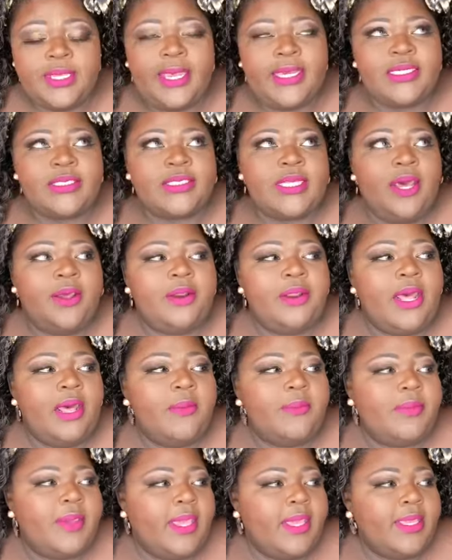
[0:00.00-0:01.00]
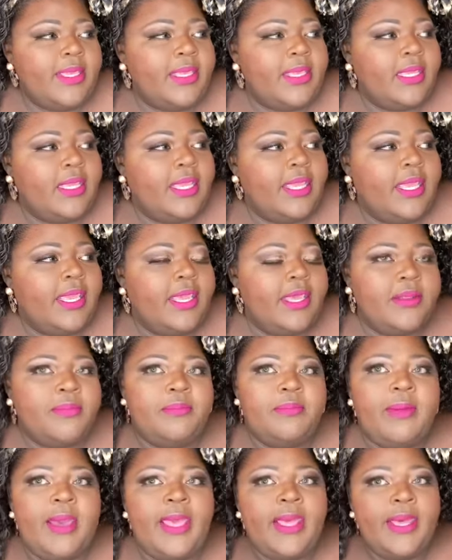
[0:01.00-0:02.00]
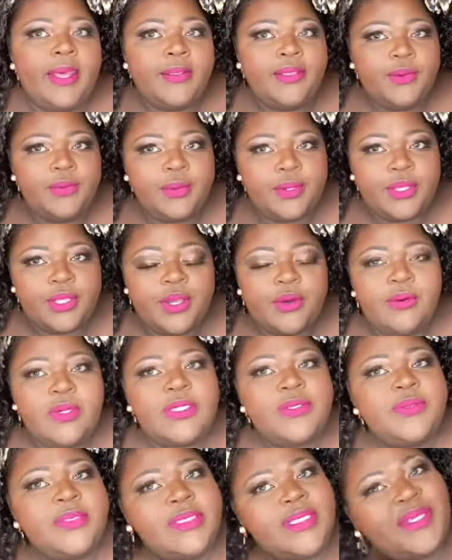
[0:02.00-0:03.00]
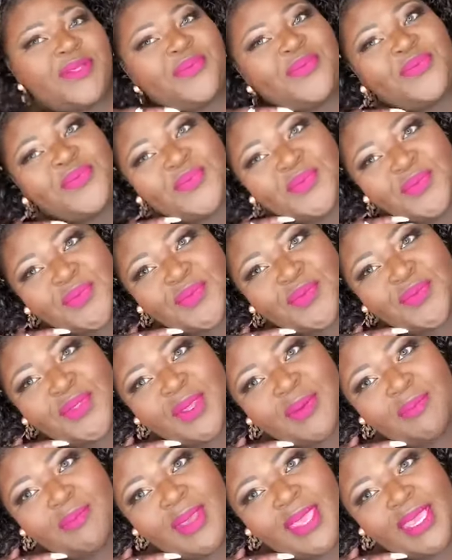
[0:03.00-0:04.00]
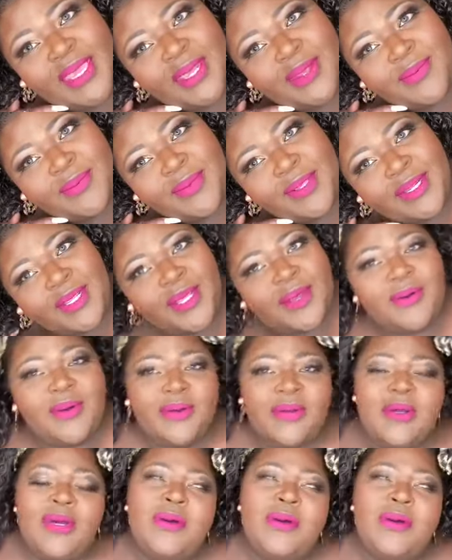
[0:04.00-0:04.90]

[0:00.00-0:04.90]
I shouted out Becky in my other video, which was a makeup video.